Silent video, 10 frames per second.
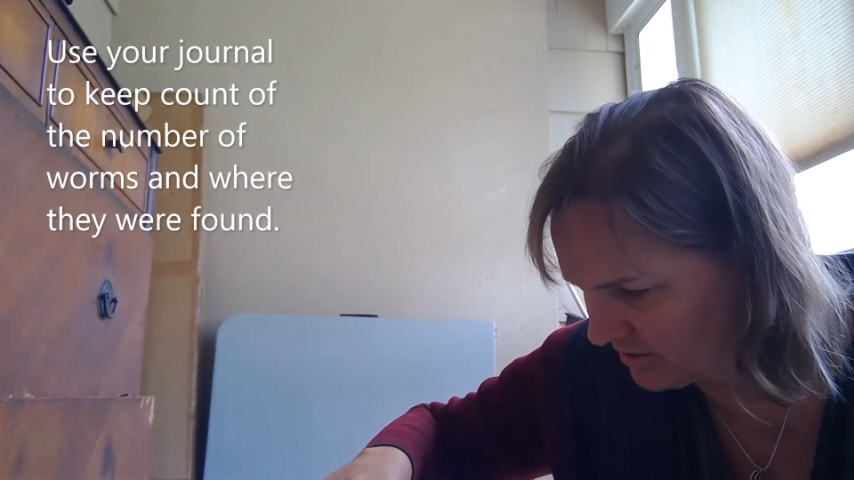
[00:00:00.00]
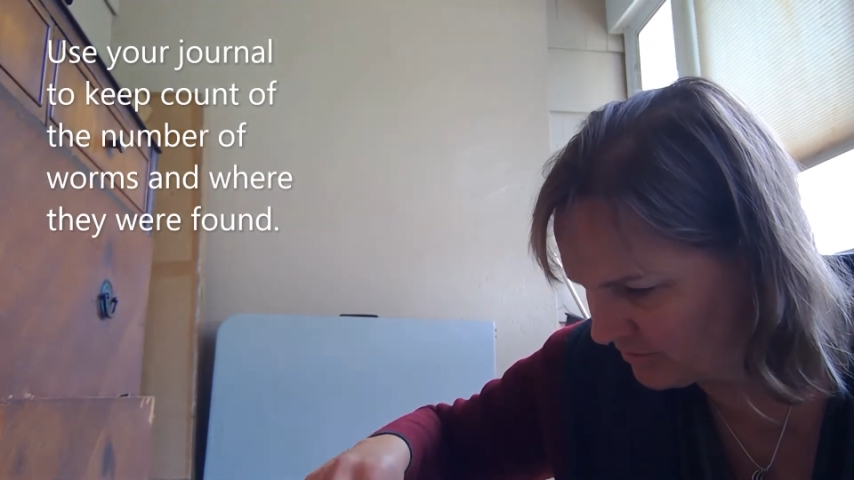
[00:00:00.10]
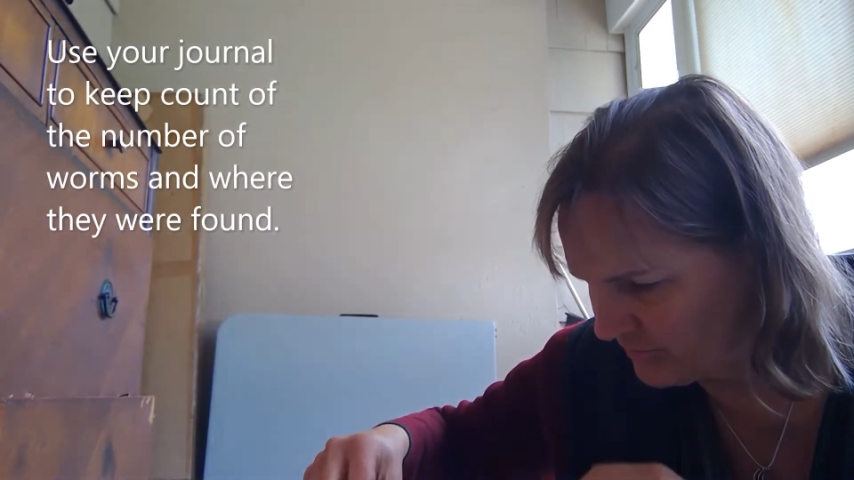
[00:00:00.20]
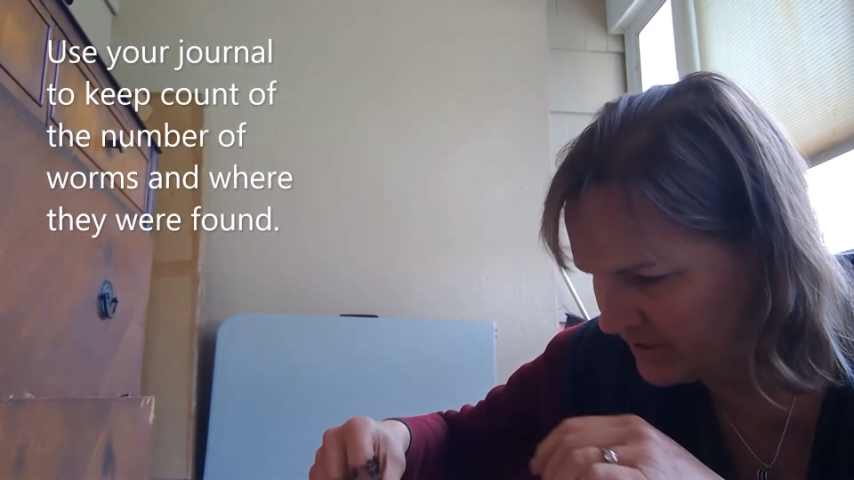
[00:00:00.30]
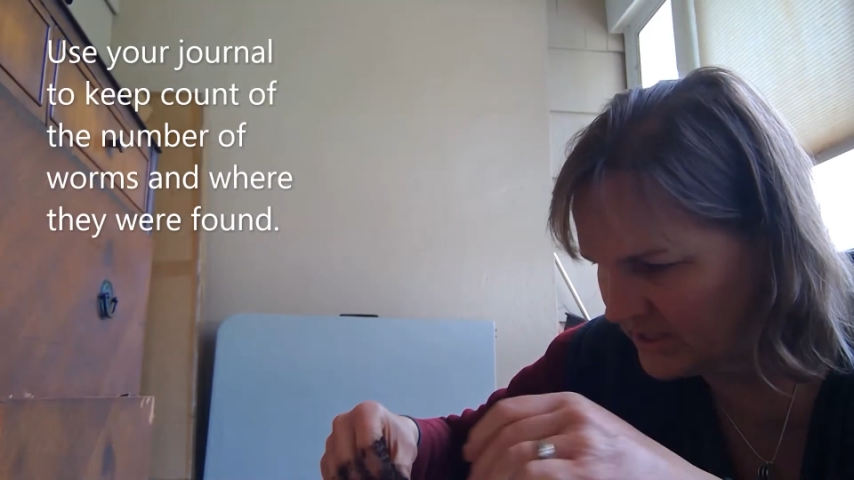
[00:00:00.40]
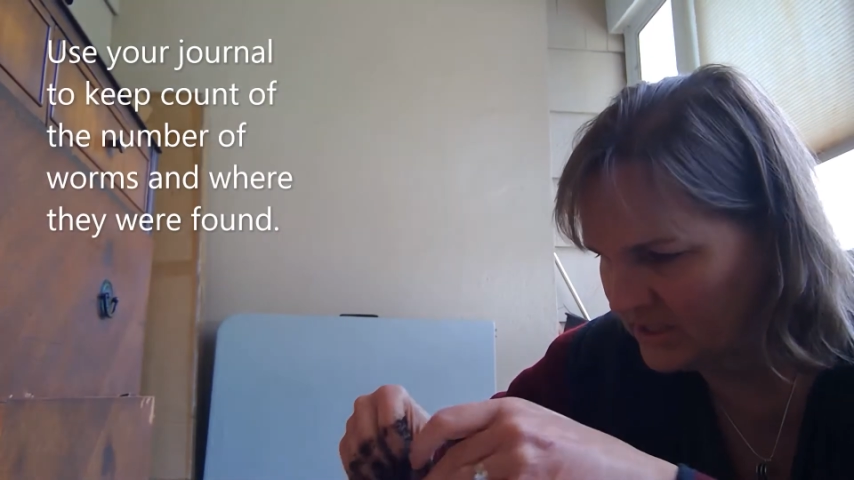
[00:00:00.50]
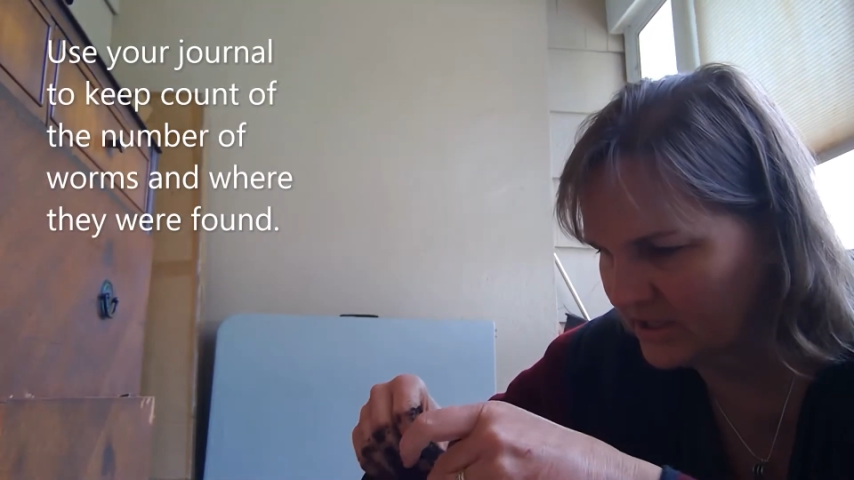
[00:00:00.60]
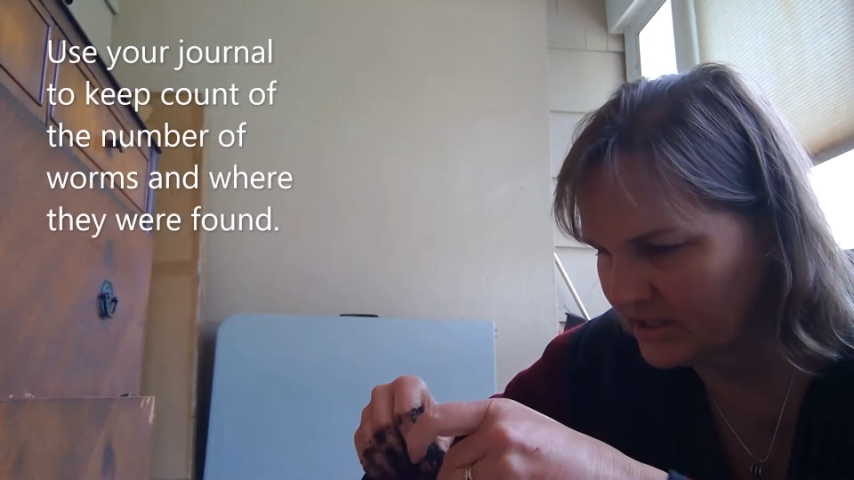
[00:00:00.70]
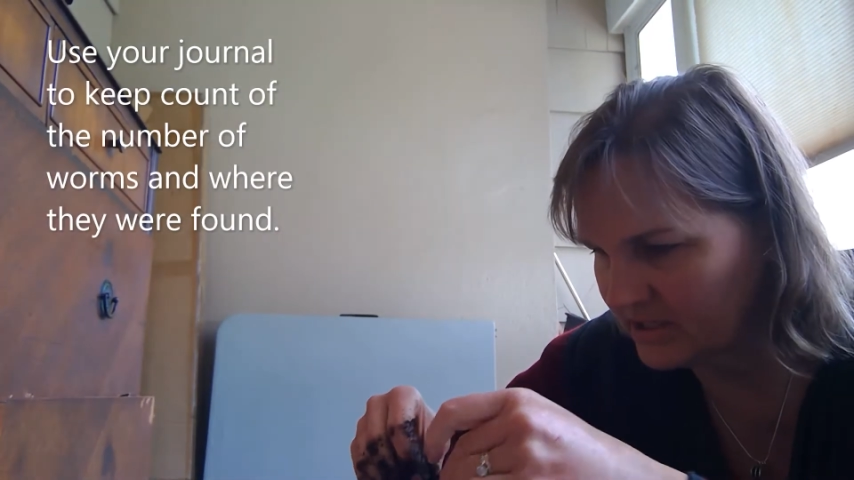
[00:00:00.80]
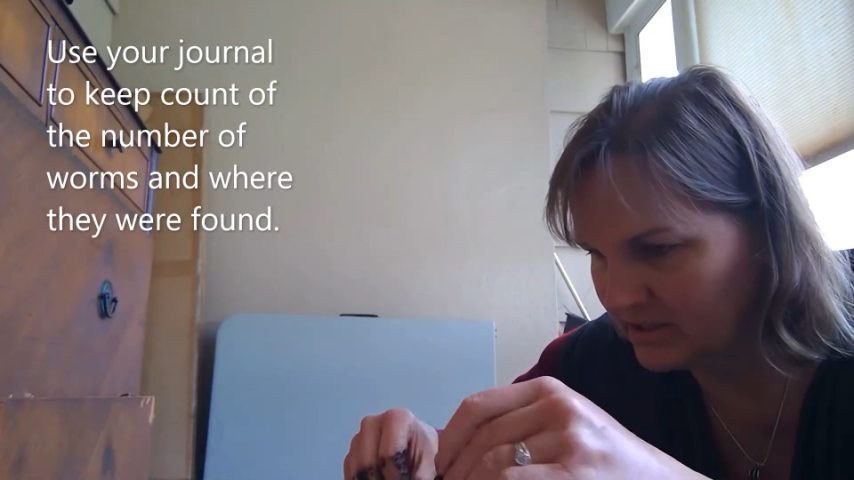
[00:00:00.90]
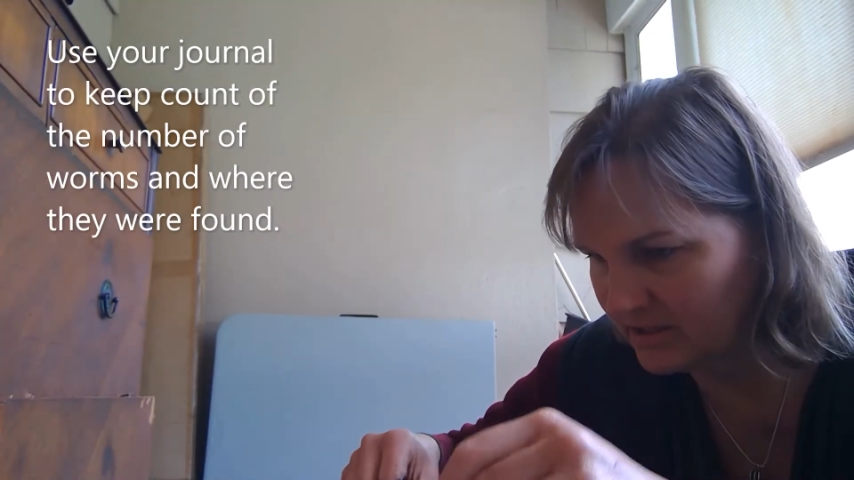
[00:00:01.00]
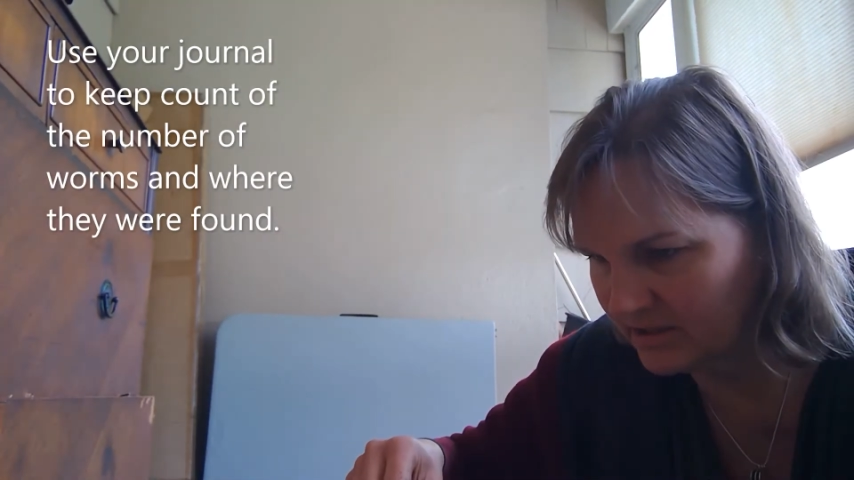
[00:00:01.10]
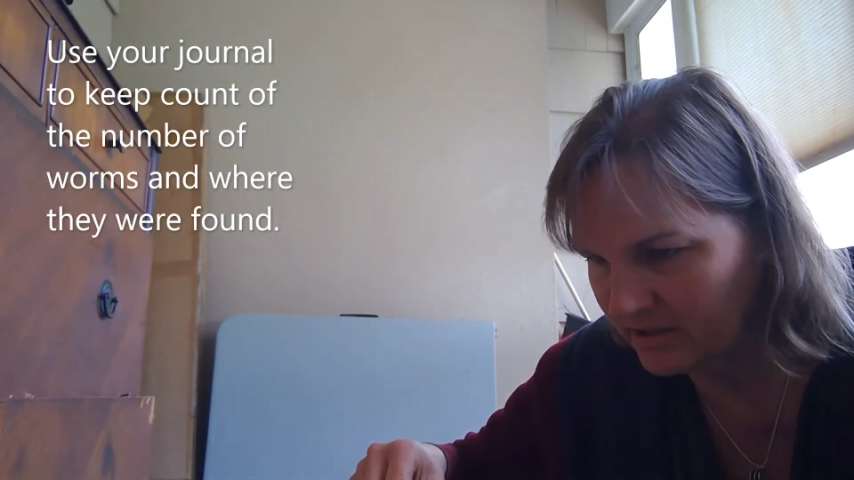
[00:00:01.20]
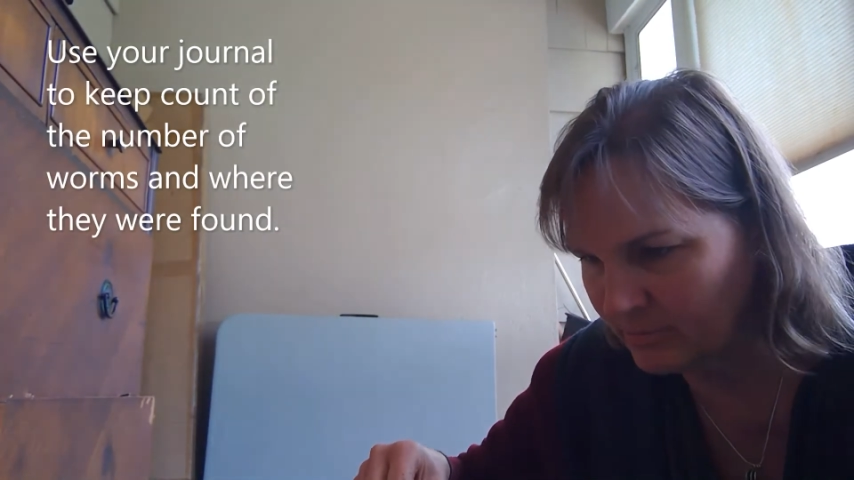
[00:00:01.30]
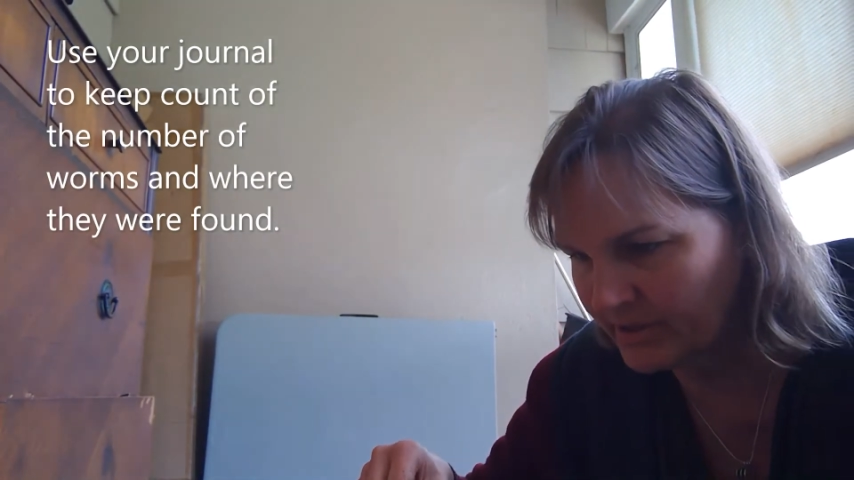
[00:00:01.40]
3.
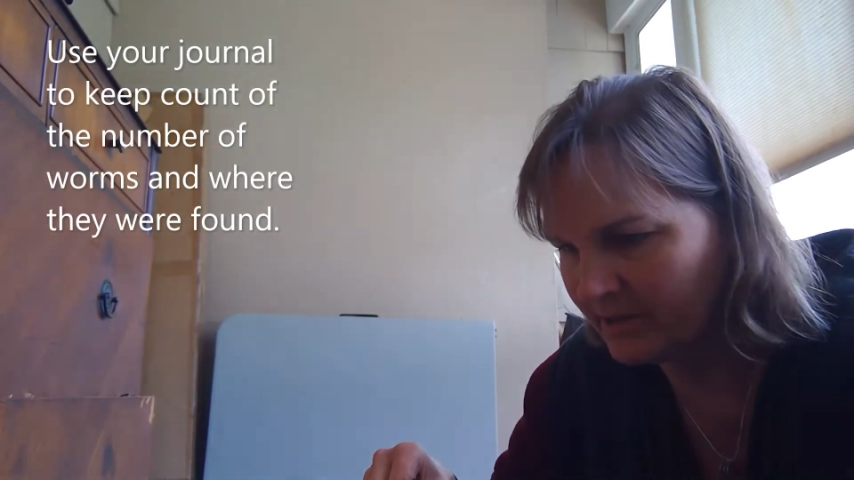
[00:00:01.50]
They want